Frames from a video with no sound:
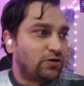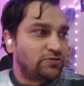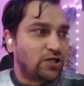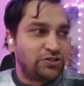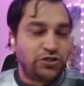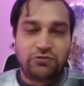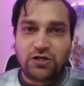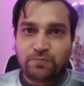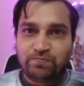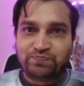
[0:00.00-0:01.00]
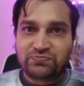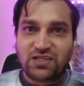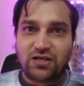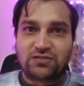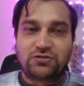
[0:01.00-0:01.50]
I was like, you know what,
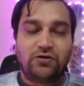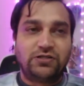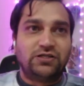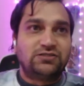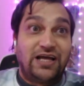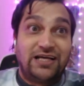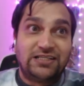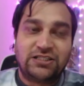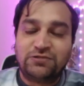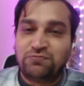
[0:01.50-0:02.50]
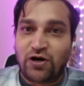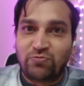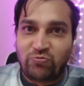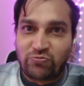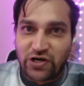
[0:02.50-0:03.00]
let's start this. And it is one
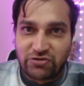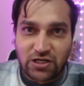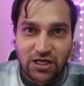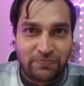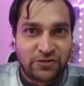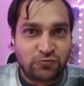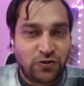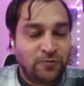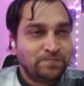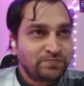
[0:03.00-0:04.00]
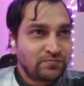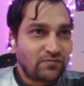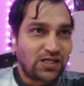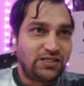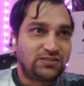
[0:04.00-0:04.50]
of my favorite clips as well.
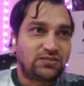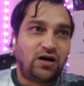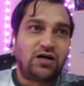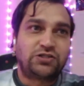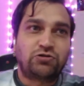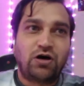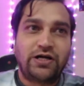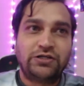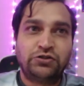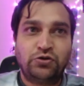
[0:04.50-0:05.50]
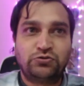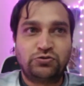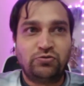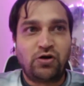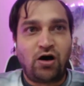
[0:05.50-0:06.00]
It's trying not
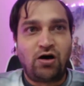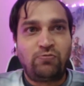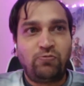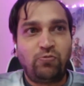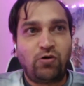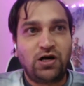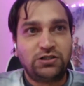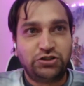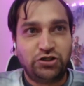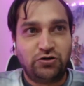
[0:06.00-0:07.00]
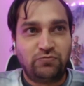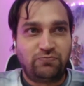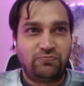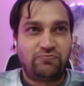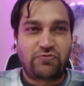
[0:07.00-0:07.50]
to laugh while your
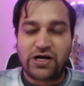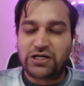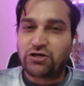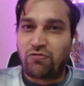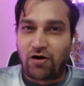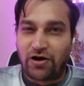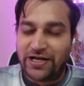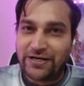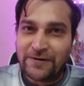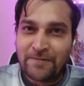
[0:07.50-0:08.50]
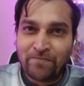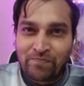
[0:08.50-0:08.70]
friend crying.